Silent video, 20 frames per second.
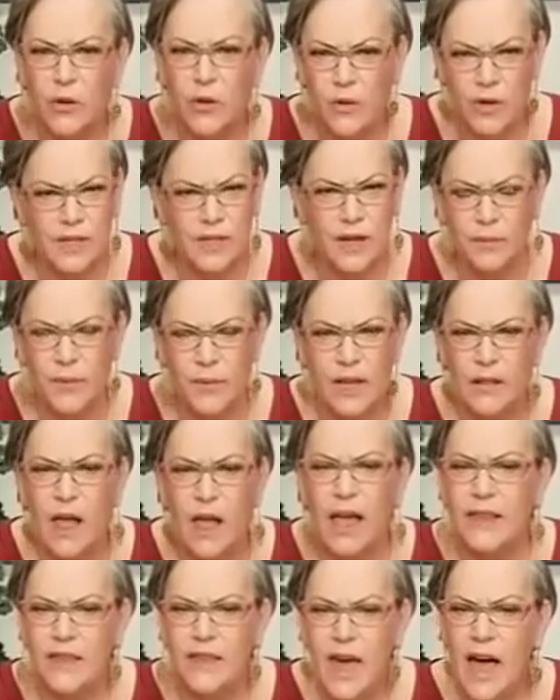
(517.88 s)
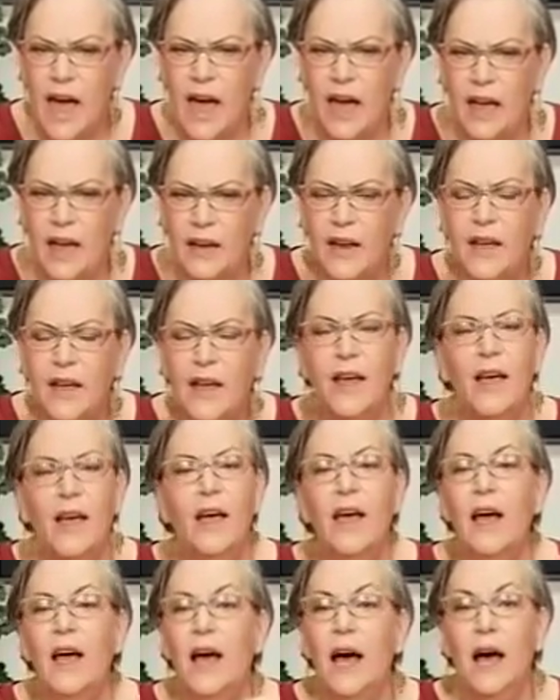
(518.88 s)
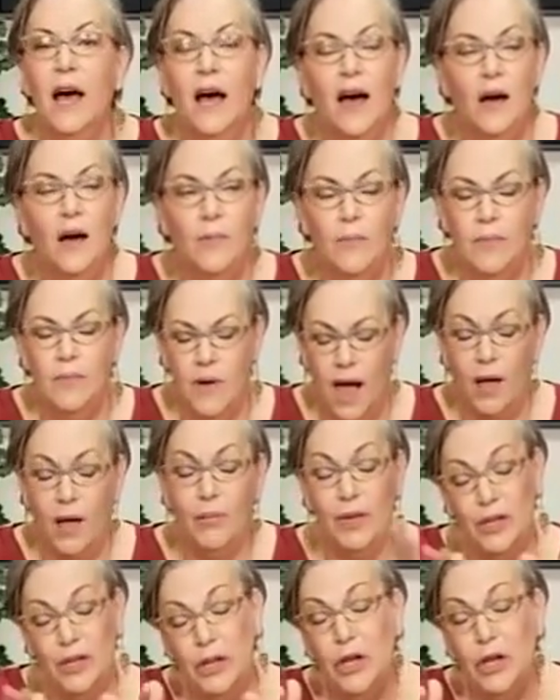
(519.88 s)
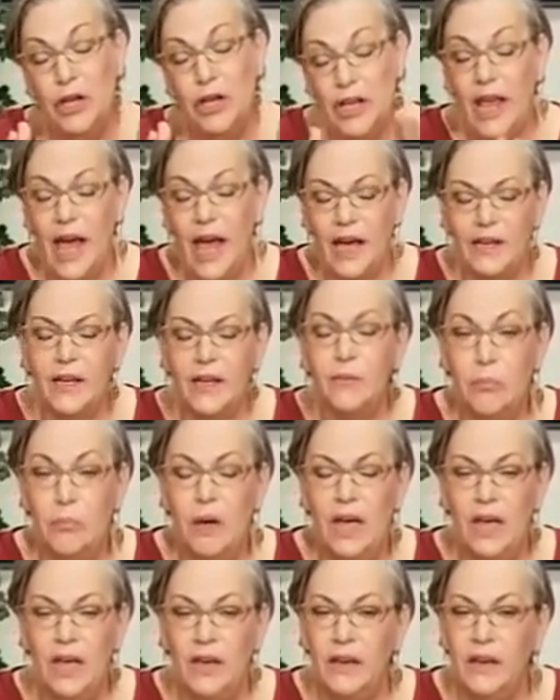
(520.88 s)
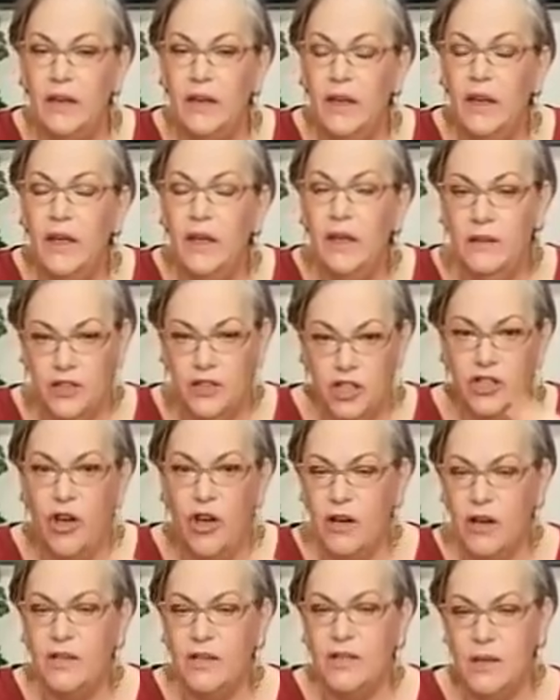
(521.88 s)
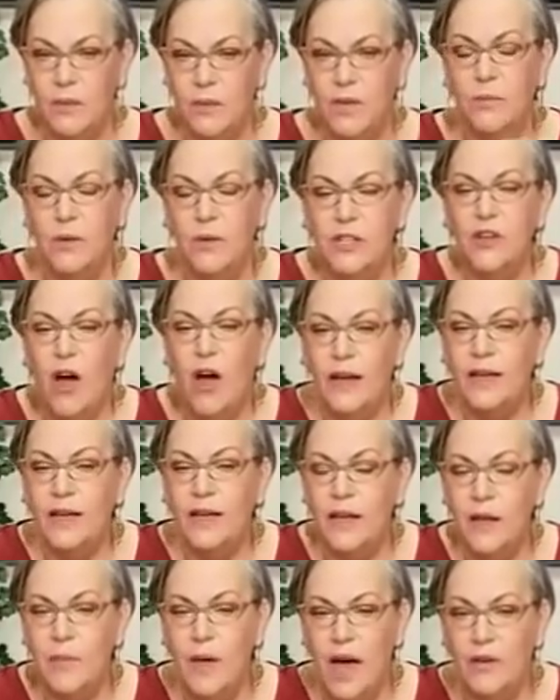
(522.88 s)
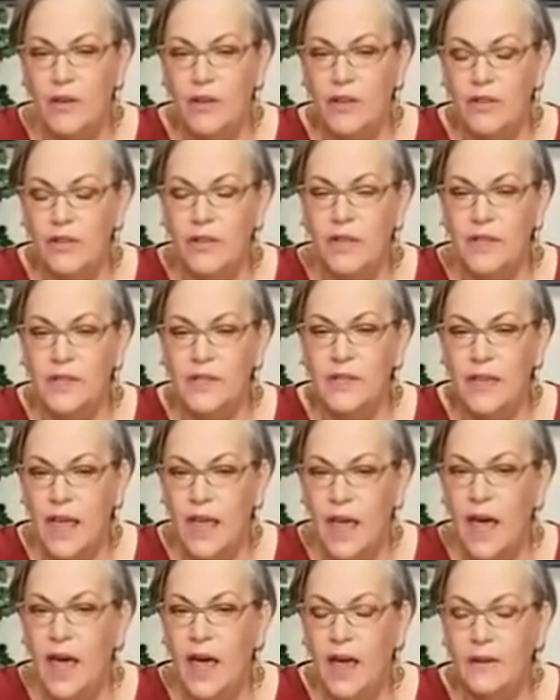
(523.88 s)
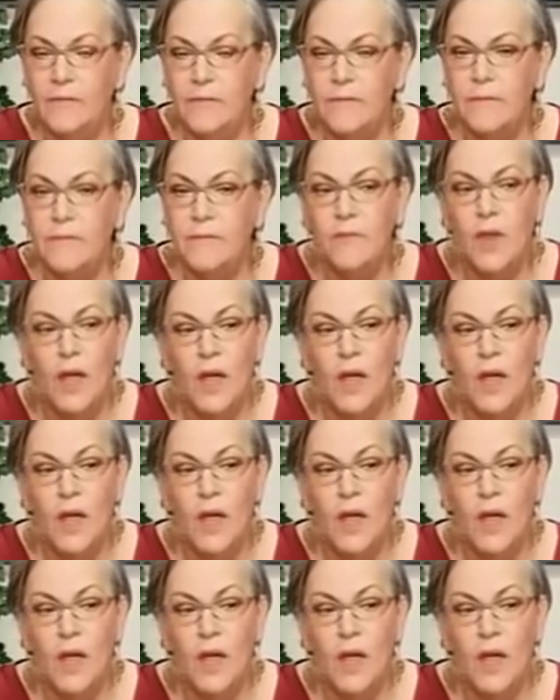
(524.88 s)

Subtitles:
or something like that. I'll be looking at it, but to talk, because I'm going to be talking about this again.